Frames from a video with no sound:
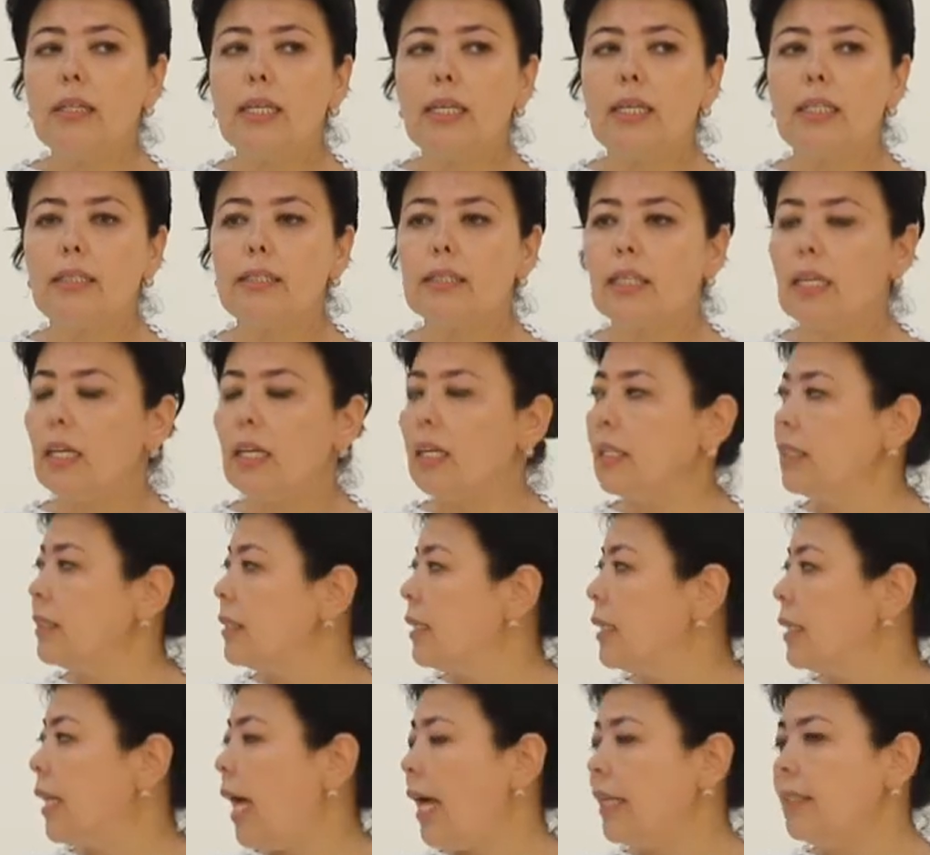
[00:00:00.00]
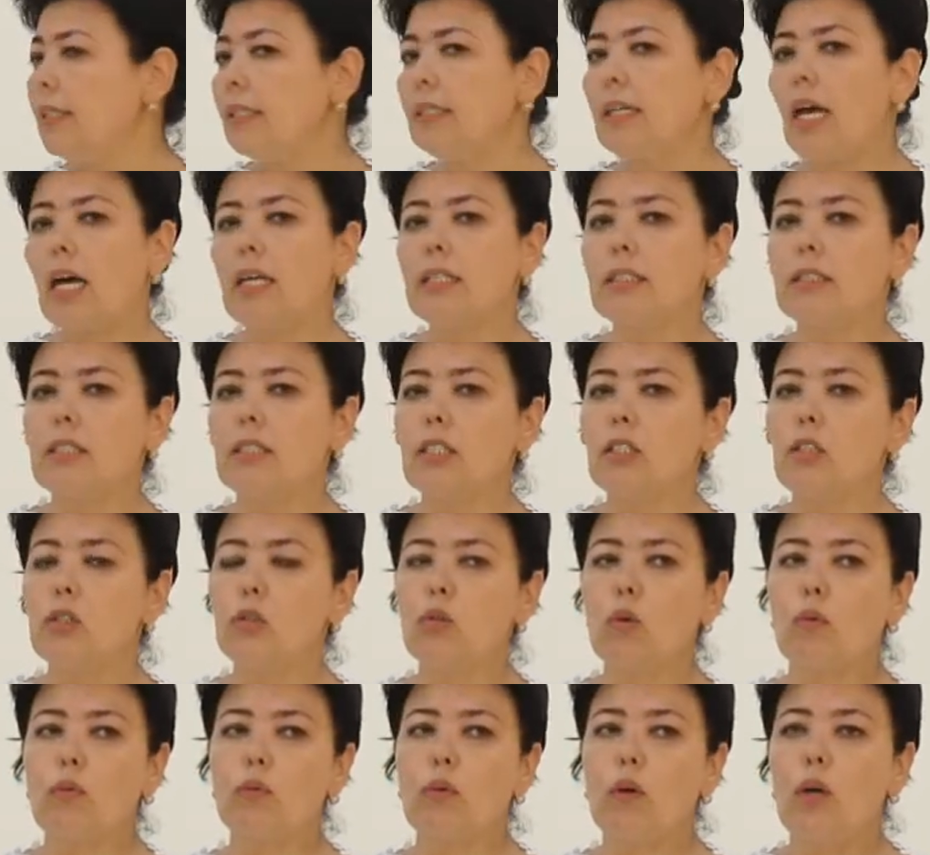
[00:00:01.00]
that the London
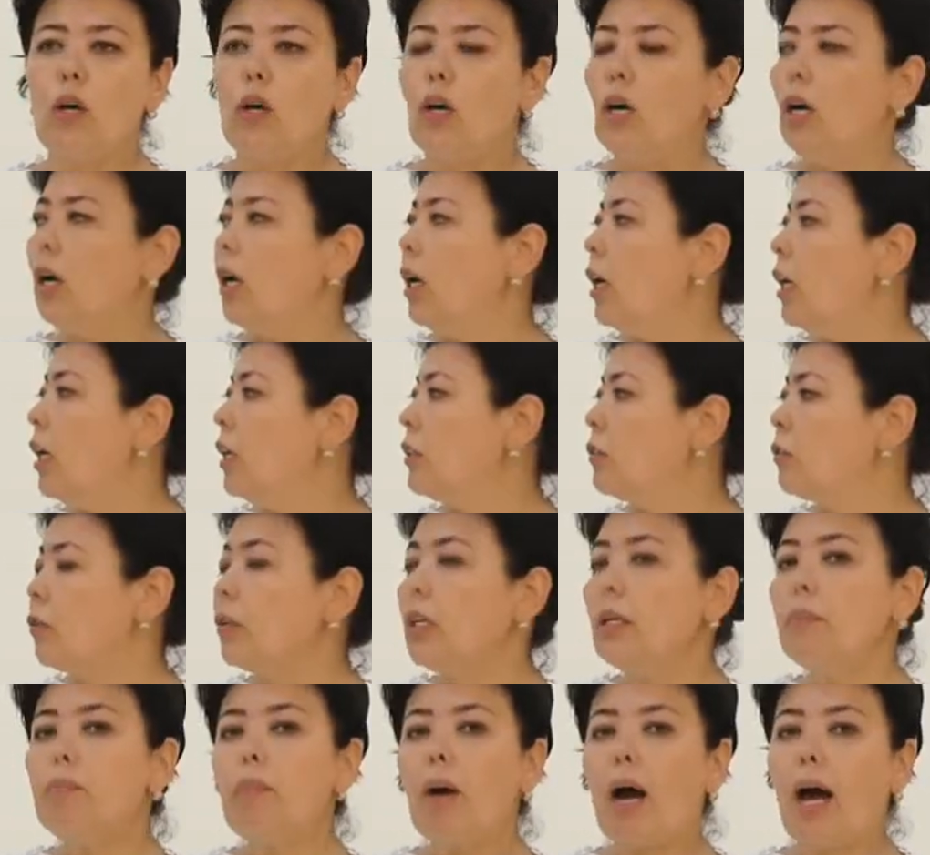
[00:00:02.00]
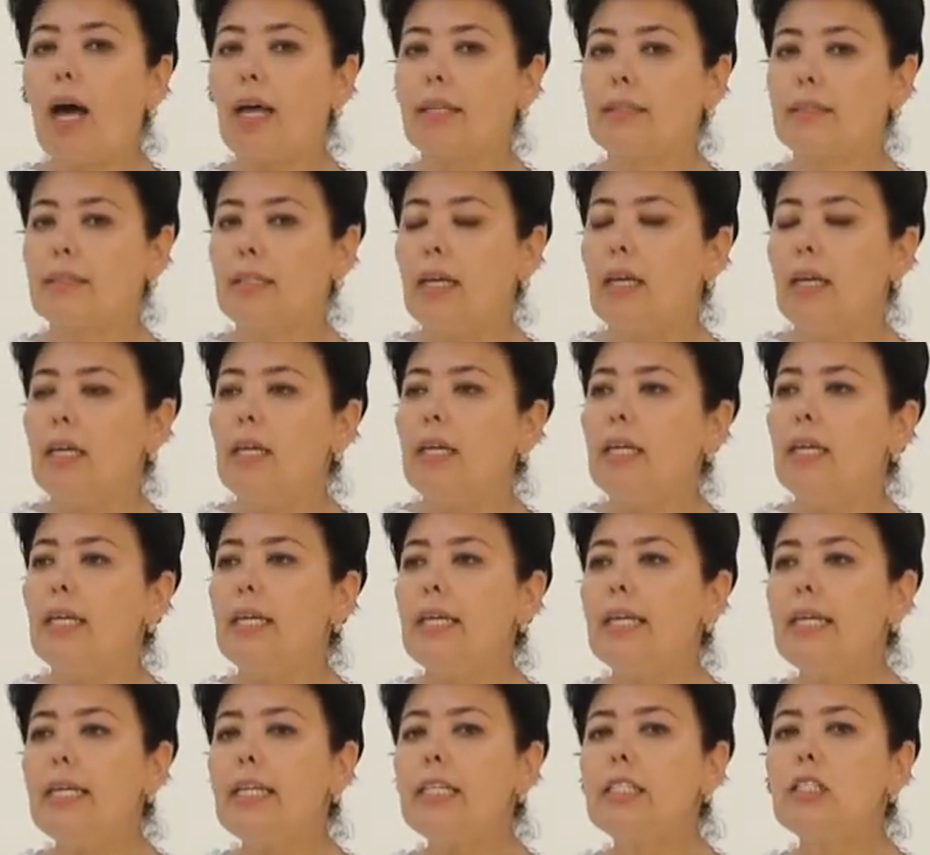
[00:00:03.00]
consists of 3 parts:
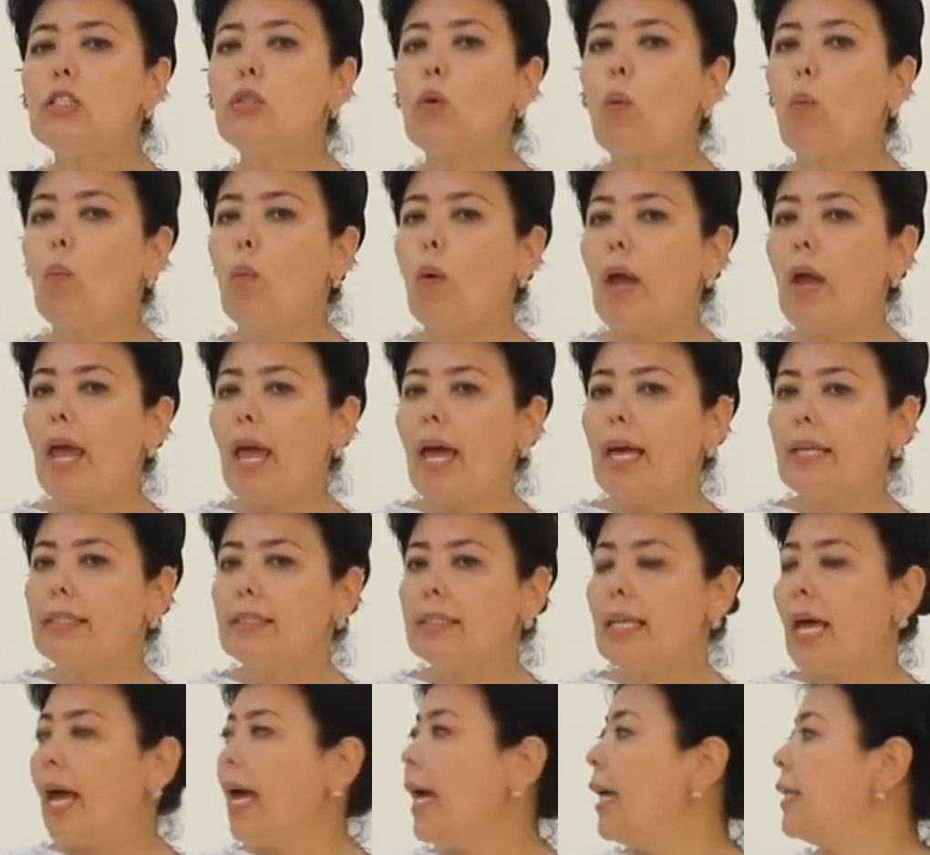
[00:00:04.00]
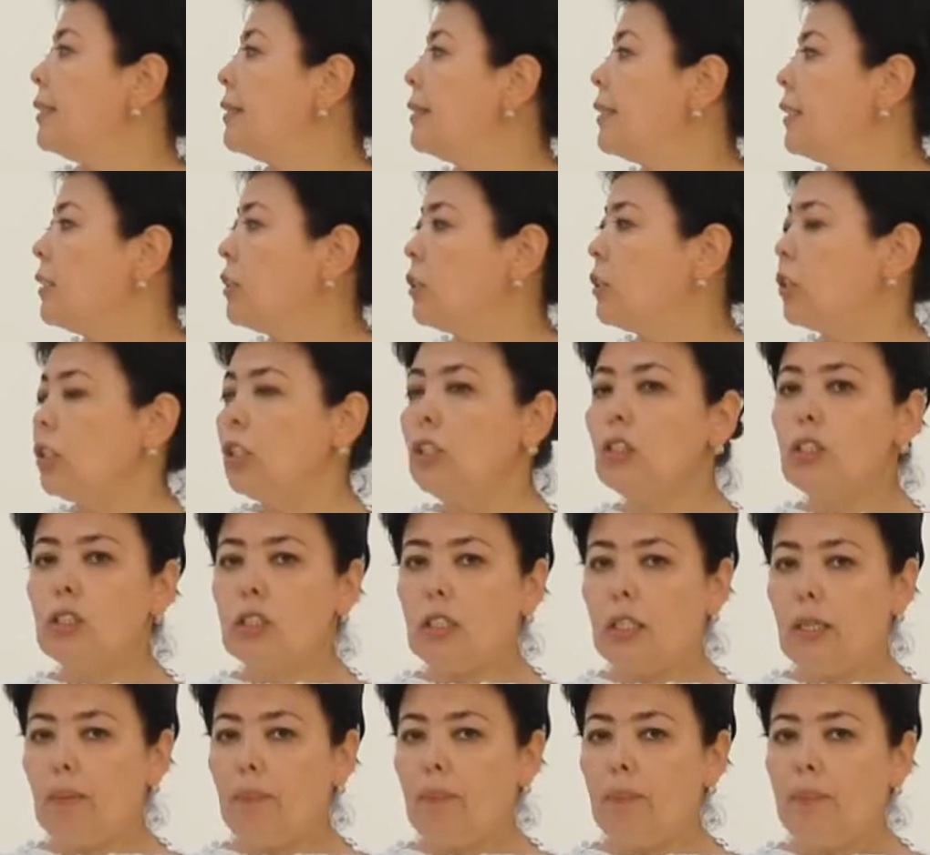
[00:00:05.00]
East, West, and the
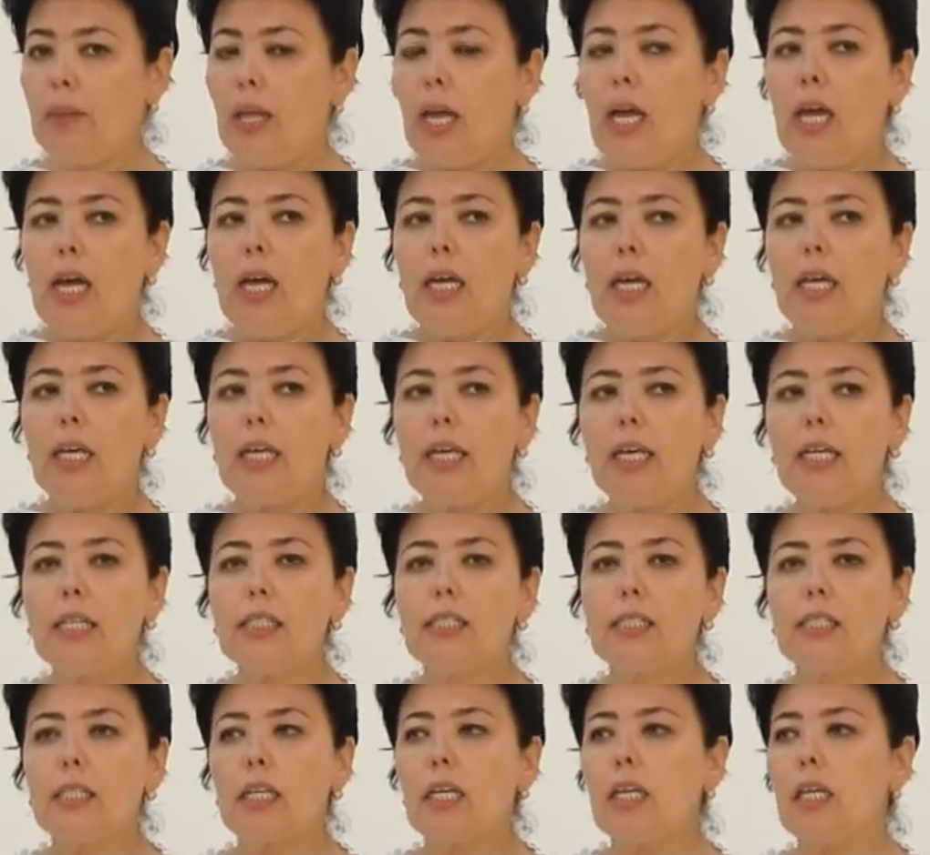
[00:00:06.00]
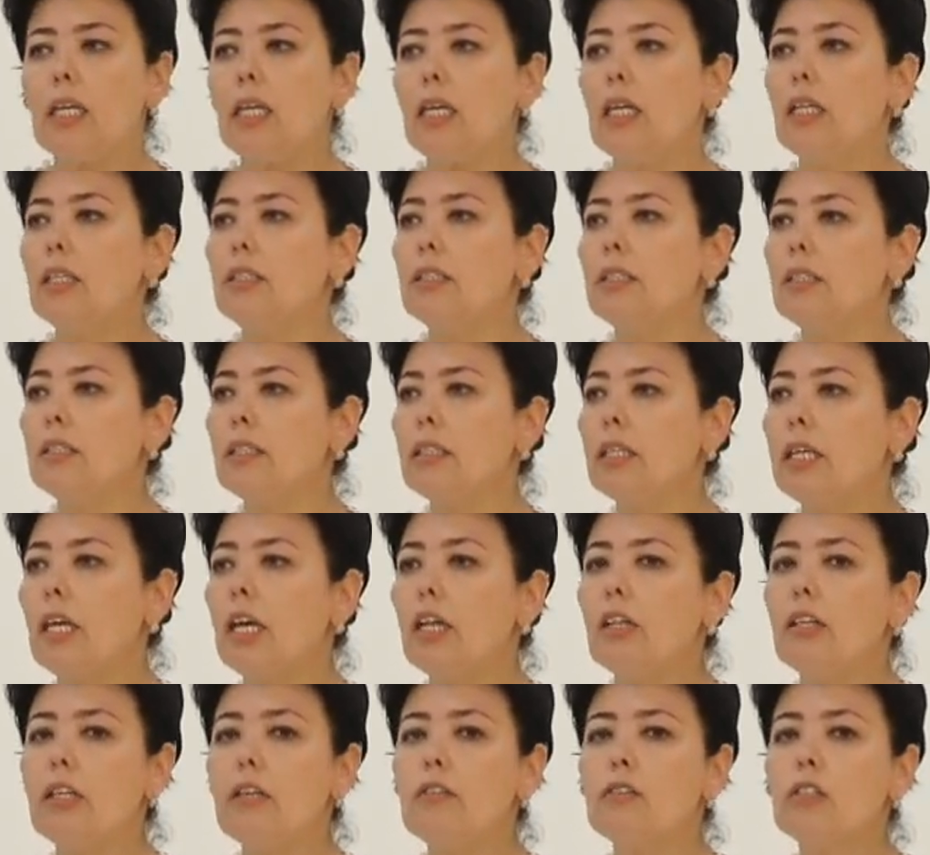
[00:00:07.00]
city. East is,
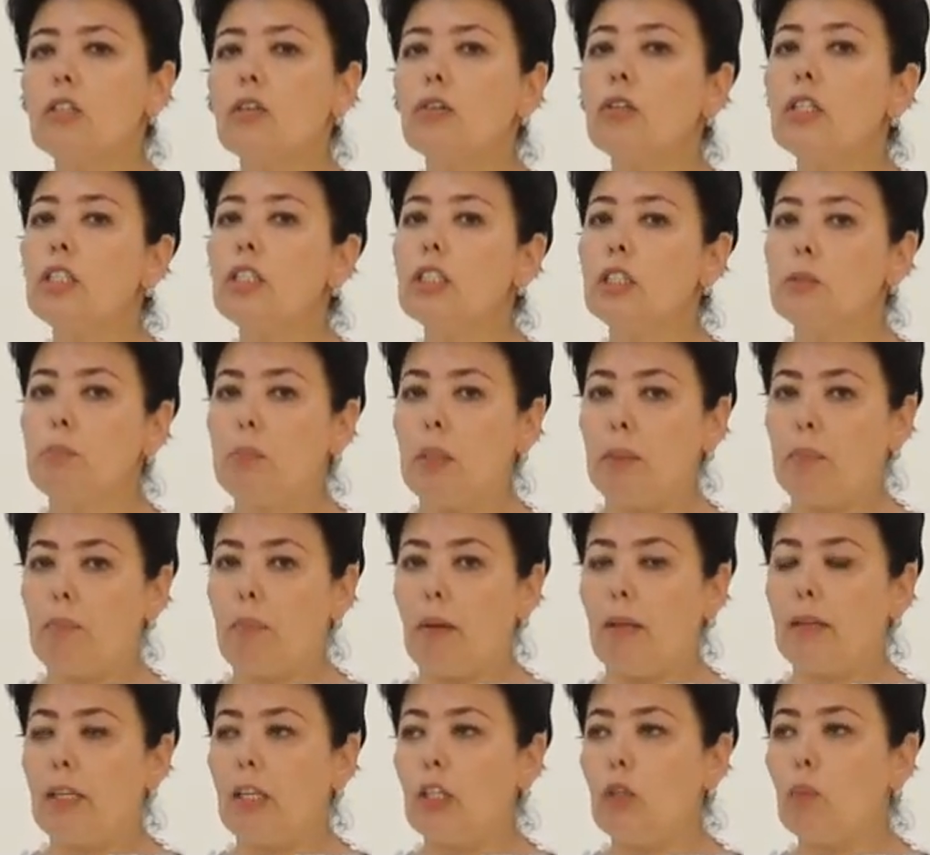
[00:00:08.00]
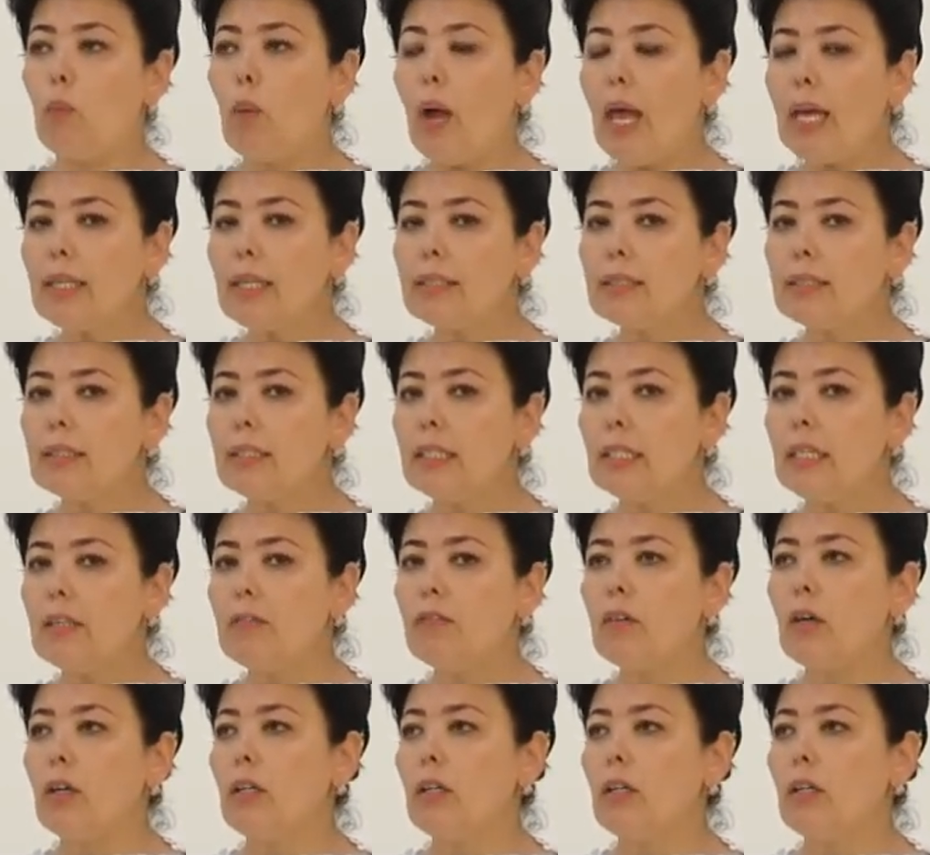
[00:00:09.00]
here lives rich people. In West live